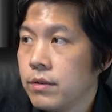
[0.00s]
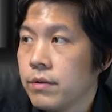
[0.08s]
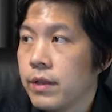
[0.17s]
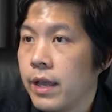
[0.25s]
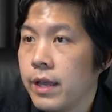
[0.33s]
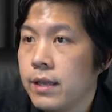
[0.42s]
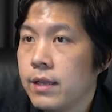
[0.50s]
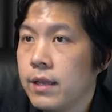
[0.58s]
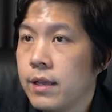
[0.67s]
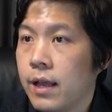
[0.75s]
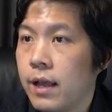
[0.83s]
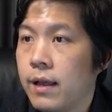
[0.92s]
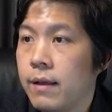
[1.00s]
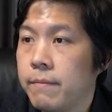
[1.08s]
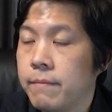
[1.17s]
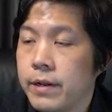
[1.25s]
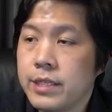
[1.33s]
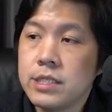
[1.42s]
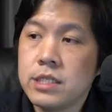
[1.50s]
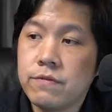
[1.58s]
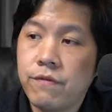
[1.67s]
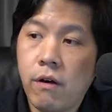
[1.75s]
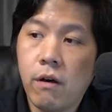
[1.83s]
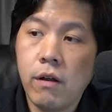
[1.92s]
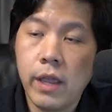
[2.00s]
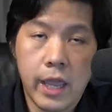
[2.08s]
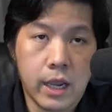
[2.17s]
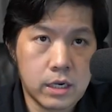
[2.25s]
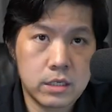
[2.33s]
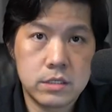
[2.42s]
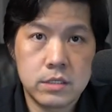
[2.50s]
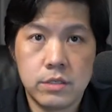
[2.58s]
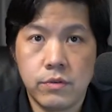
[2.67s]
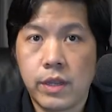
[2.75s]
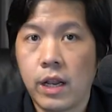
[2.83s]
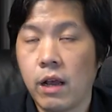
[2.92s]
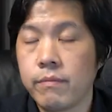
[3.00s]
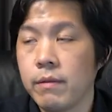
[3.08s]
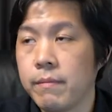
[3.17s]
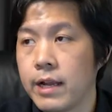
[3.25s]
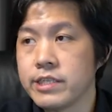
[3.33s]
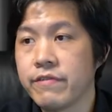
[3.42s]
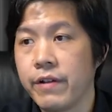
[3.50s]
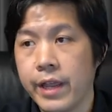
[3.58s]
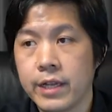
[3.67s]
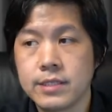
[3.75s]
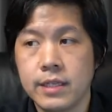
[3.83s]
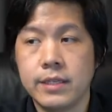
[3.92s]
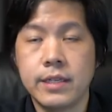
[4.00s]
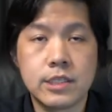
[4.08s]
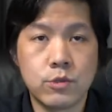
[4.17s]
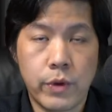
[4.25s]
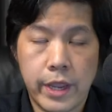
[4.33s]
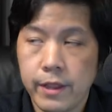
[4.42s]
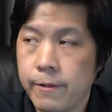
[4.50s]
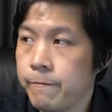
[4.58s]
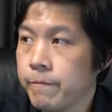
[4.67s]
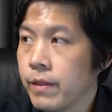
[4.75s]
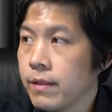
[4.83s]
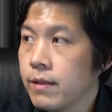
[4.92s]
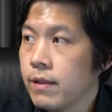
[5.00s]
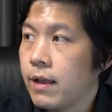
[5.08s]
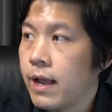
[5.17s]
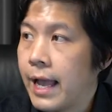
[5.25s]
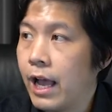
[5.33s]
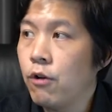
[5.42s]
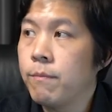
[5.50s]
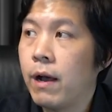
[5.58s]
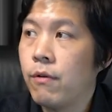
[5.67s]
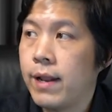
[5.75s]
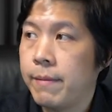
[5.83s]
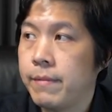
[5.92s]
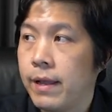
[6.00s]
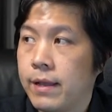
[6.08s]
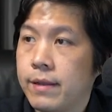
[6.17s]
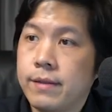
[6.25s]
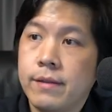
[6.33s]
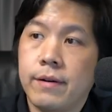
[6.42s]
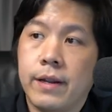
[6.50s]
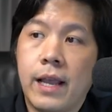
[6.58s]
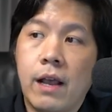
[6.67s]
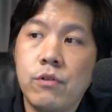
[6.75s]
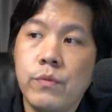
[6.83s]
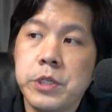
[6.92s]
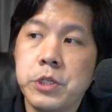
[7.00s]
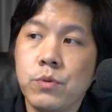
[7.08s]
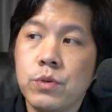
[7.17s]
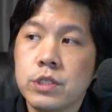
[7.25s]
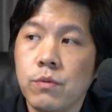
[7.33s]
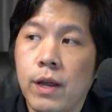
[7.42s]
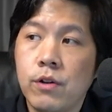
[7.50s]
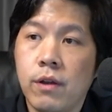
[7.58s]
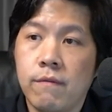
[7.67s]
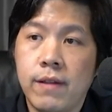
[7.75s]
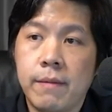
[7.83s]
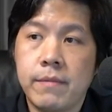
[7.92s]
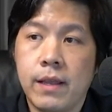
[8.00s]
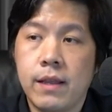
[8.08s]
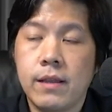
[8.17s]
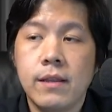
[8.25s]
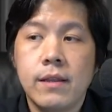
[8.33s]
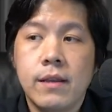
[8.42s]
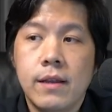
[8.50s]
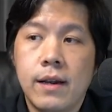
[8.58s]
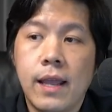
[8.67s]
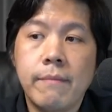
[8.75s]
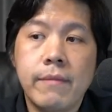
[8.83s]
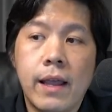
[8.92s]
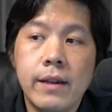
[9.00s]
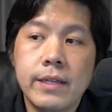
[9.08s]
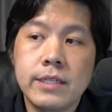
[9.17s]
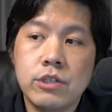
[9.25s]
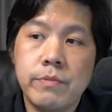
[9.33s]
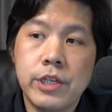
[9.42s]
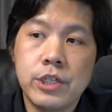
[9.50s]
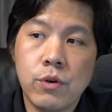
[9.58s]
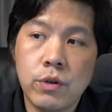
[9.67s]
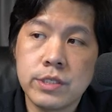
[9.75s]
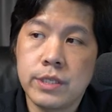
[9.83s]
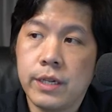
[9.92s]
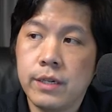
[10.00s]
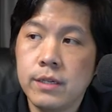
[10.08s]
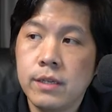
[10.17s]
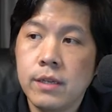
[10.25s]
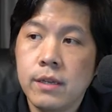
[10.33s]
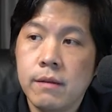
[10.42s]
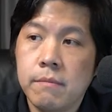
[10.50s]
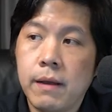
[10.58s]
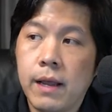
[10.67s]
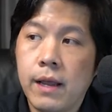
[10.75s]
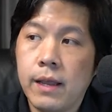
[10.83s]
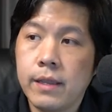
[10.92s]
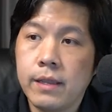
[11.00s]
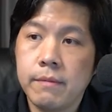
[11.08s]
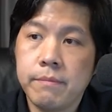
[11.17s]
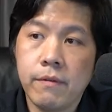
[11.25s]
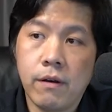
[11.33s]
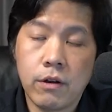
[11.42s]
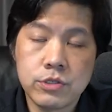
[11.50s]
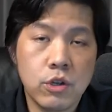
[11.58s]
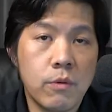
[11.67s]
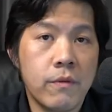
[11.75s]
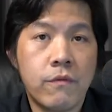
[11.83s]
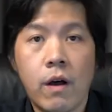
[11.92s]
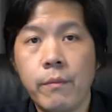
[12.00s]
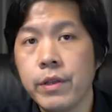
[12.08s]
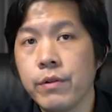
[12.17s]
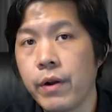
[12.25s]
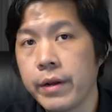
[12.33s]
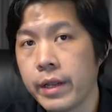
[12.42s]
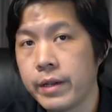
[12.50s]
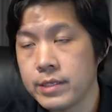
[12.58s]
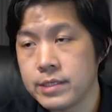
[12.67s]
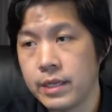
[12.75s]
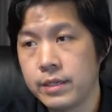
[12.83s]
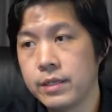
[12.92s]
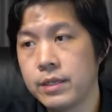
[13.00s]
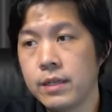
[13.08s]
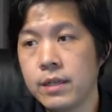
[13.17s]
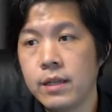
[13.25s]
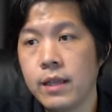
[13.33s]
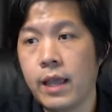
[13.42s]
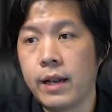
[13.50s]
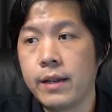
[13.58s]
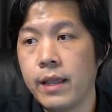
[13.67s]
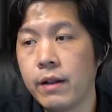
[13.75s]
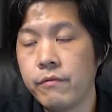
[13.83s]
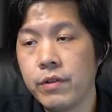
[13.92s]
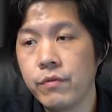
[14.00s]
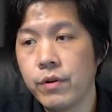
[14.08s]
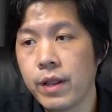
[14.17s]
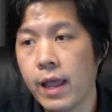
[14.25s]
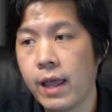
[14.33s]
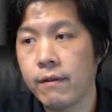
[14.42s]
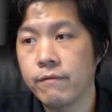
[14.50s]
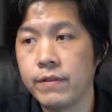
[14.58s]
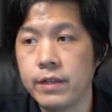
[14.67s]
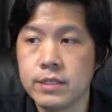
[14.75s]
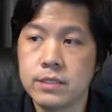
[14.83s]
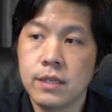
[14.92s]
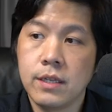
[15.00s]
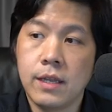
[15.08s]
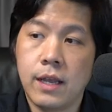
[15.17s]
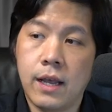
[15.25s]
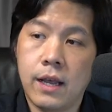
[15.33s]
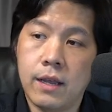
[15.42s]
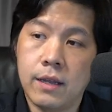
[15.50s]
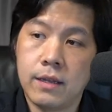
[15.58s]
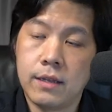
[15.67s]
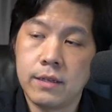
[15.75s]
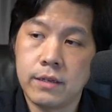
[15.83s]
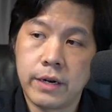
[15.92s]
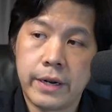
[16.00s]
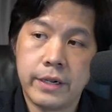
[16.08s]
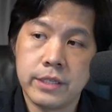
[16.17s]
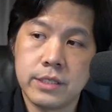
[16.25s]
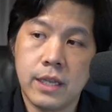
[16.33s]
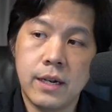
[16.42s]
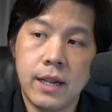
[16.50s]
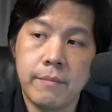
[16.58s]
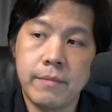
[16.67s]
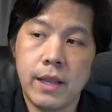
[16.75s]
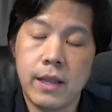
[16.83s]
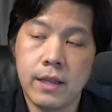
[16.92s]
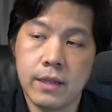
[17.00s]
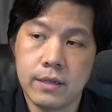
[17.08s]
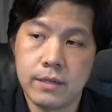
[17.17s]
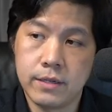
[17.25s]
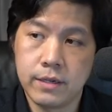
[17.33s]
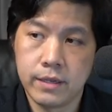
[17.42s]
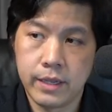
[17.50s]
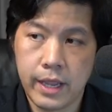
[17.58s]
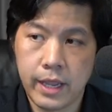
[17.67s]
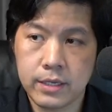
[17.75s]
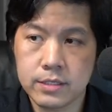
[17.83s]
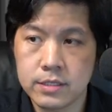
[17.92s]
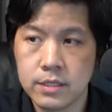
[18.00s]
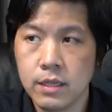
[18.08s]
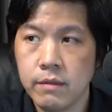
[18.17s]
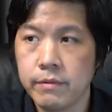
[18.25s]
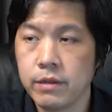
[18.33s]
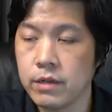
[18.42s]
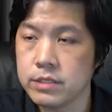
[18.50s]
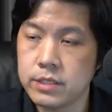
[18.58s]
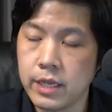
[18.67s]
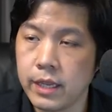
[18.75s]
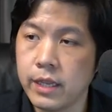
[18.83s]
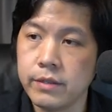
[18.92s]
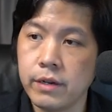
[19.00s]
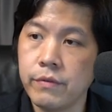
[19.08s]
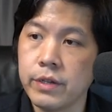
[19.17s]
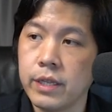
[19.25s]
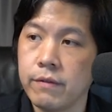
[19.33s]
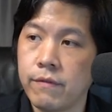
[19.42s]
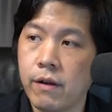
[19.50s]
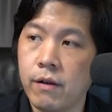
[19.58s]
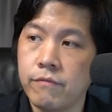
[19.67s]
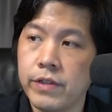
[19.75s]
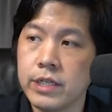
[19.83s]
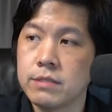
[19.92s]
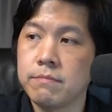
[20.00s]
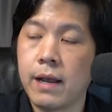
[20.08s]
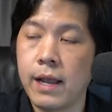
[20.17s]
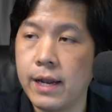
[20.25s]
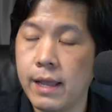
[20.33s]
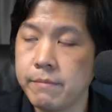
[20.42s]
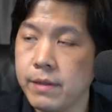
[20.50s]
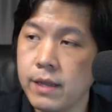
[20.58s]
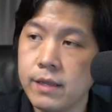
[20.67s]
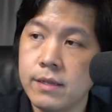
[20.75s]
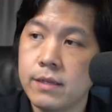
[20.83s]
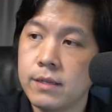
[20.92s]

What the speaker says: Okay, this is for x. You can optimize for x in this way. How about lambda? Right? How do we choose the value of lambda? Lambda needs to be chosen by also performing gradient descent, and then we would have this gradient descent lambda, the x because taking derivative of this by lambda